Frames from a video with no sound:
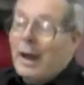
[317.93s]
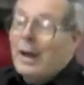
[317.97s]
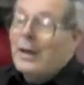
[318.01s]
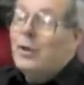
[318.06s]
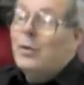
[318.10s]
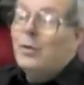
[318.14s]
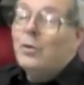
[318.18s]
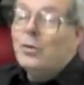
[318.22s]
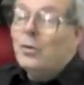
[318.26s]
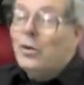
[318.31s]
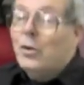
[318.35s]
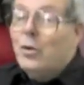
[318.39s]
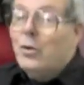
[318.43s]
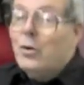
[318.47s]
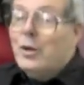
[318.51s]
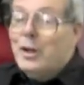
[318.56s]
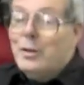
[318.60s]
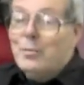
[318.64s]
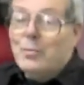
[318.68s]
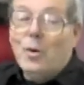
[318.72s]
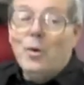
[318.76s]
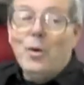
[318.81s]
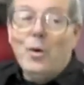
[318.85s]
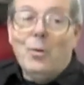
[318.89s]
I don't
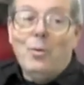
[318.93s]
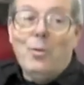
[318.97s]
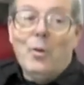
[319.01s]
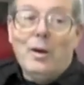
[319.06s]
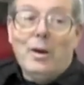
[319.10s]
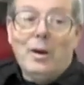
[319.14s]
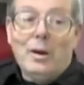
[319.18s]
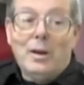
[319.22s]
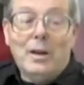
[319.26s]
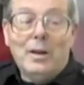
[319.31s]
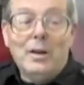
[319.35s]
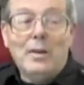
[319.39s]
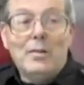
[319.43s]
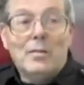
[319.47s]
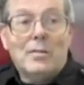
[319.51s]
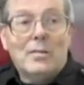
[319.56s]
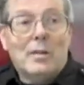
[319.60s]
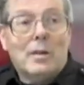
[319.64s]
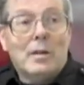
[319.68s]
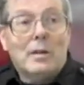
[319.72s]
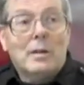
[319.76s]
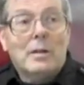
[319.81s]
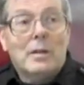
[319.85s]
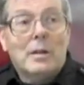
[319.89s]
know anymore what it
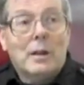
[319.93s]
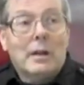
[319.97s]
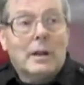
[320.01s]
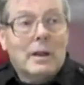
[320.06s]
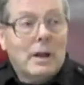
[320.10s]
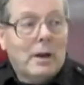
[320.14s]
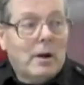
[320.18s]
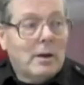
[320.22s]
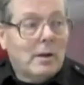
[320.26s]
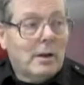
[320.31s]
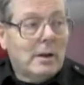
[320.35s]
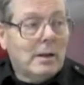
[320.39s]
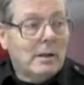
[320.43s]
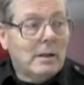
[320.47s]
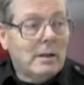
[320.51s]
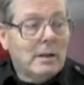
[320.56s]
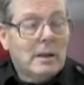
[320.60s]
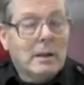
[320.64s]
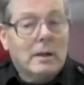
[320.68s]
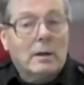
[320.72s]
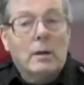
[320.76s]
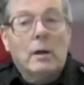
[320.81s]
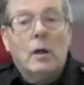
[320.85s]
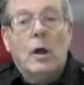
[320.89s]
is that they carry
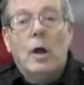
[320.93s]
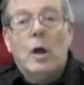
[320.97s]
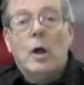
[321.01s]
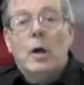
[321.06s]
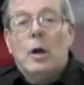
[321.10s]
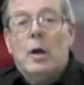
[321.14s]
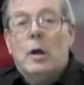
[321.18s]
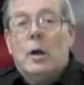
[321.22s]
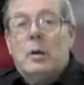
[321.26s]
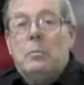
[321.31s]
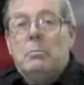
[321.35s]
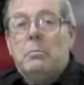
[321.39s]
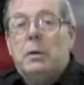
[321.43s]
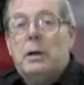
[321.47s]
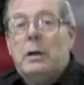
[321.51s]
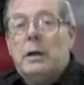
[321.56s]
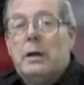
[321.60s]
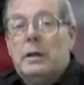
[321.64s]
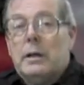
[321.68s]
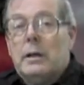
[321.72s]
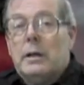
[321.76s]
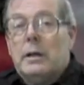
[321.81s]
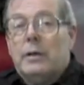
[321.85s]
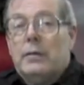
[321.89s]
in there,
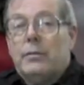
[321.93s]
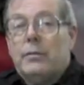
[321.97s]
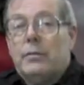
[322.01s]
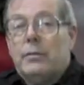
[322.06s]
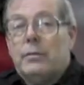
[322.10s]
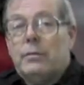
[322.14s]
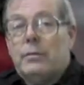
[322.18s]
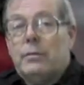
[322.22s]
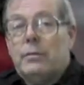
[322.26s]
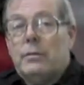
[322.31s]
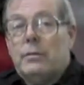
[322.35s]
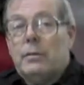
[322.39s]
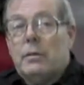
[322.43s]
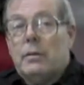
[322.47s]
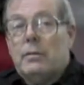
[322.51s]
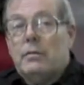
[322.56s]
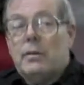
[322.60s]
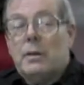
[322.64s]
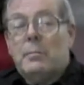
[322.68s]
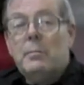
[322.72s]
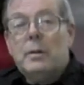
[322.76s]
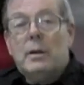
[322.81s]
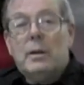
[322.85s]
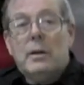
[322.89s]
but if
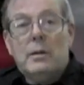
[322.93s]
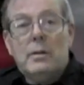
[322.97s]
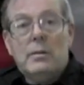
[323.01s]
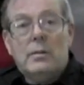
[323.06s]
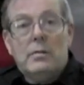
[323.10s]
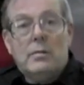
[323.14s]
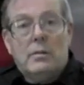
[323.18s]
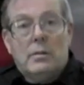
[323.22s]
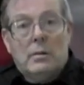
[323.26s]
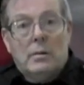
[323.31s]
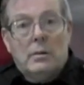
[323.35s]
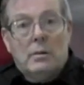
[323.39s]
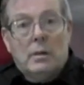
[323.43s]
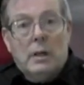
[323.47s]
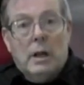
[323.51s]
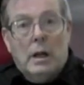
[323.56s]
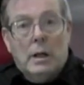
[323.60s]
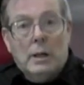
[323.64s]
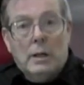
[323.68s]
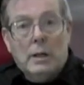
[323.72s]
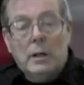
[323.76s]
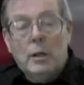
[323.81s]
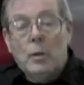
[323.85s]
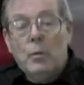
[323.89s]
somebody's
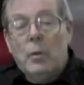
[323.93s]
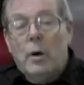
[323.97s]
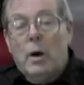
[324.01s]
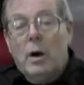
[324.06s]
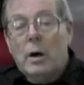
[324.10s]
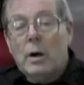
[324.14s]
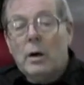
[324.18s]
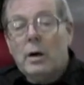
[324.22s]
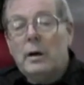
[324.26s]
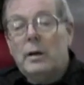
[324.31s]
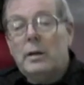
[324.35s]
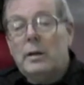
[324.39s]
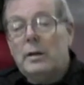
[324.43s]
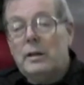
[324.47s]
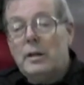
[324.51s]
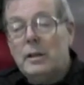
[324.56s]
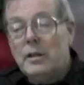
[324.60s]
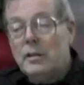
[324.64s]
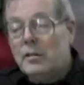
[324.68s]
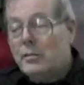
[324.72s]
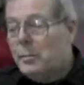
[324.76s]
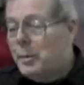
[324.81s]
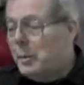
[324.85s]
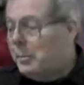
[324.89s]
uh, in the water
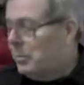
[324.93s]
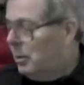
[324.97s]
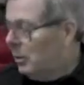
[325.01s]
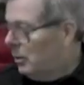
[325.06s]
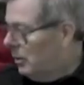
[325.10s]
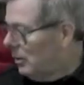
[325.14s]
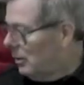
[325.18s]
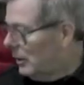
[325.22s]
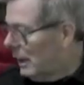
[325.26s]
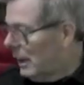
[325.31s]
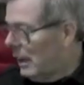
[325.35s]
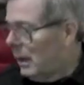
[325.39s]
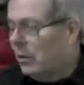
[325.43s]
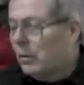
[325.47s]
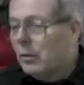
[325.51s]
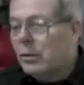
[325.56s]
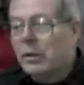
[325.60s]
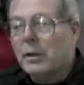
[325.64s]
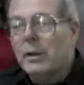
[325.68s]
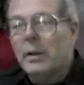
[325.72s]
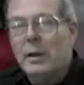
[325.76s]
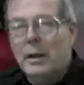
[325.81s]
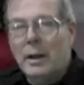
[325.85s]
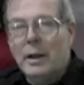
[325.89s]
and needs to be pulled
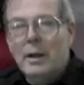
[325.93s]
out,